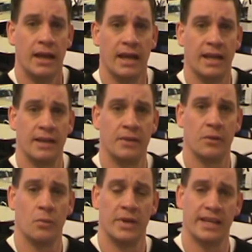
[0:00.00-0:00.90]
and
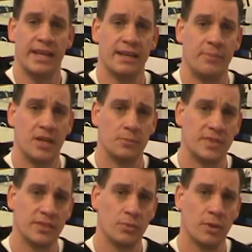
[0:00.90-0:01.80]
when a kid becomes
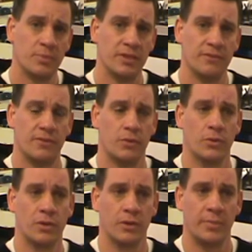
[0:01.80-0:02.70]
disruptive
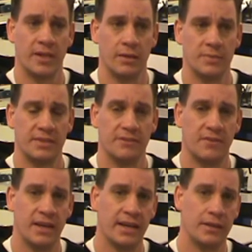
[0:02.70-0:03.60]
or becomes
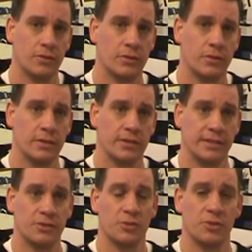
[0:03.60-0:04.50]
defiant or
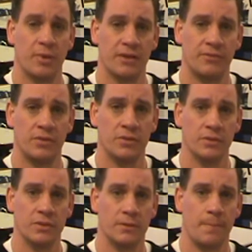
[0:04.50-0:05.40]
disrespectful,
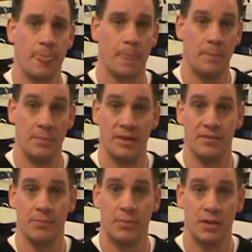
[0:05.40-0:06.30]
maybe
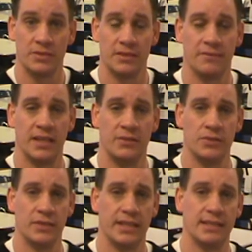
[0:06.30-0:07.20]
even impulsive, they
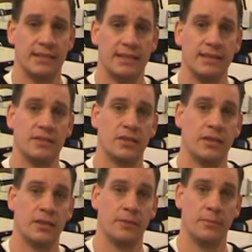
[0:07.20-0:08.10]
usually get sent
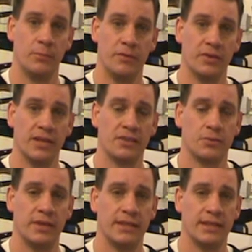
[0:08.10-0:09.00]
to move their
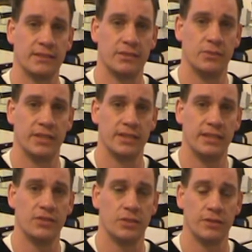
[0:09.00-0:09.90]
desk right next to the
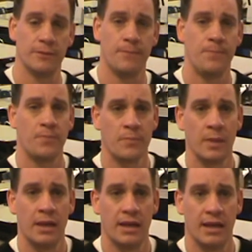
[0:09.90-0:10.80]
teacher.
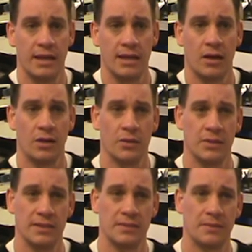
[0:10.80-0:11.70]
And although
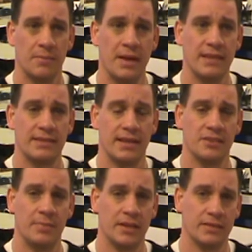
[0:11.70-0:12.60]
this makes
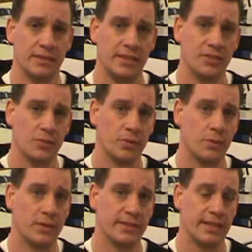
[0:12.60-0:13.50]
sense because the teacher really
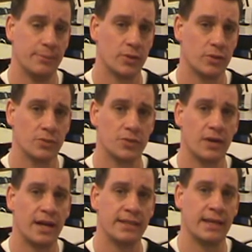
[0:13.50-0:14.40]
wants to keep a closer
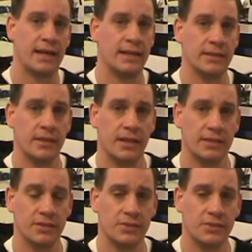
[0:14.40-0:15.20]
eye on, on the